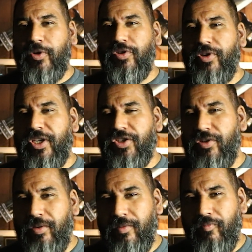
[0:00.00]

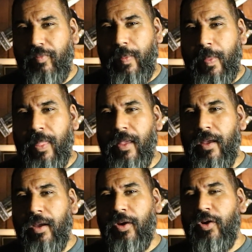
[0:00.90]
traditional
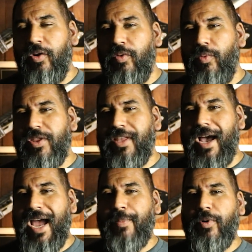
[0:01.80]
with the
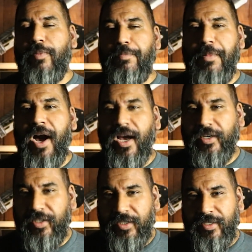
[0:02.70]
hyper modern.